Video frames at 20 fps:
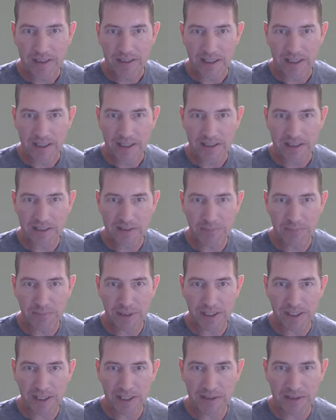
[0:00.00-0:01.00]
Like this
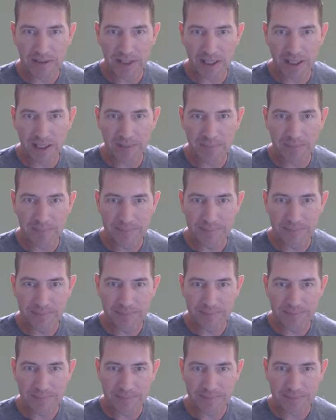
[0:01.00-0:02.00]
big head Tom.
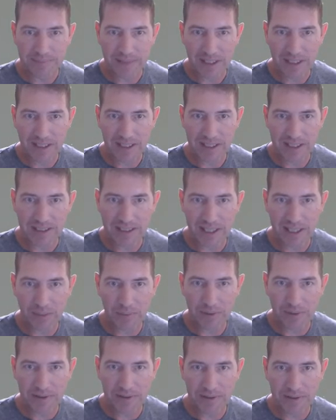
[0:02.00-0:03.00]
Like that
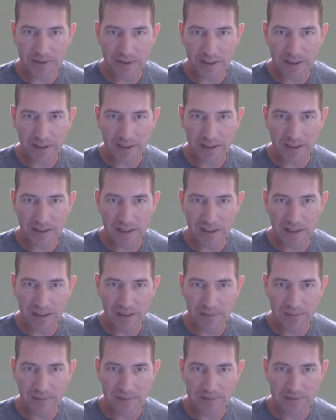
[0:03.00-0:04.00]
one.
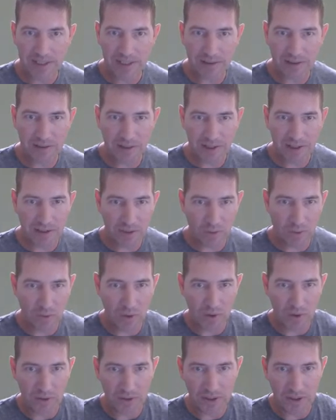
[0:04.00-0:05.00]
I'll take a look at the
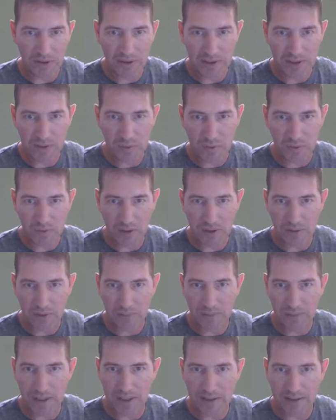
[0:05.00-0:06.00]
quality on this one under
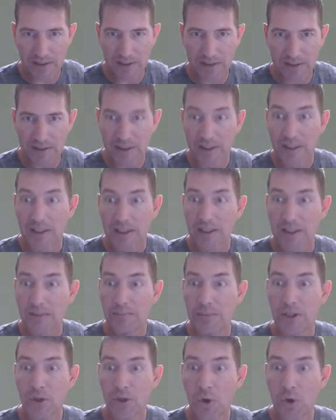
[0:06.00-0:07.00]
my
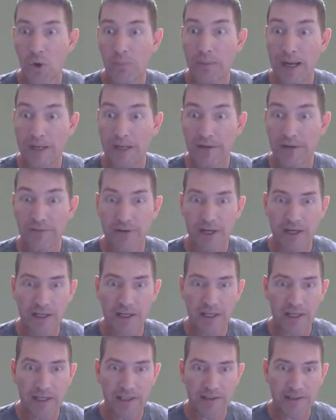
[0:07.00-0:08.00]
big old magnifying
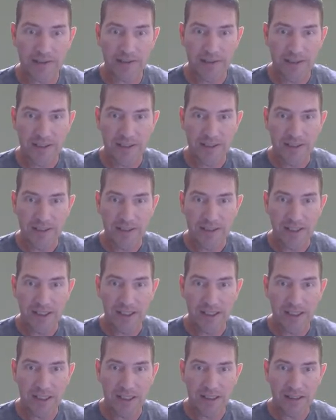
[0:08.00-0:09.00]
glass.
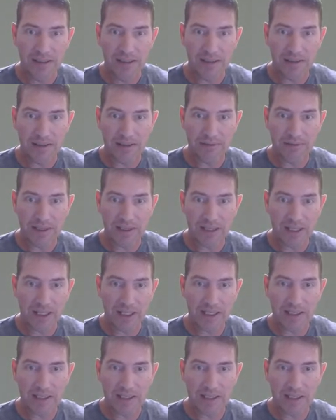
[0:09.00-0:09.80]
And if I like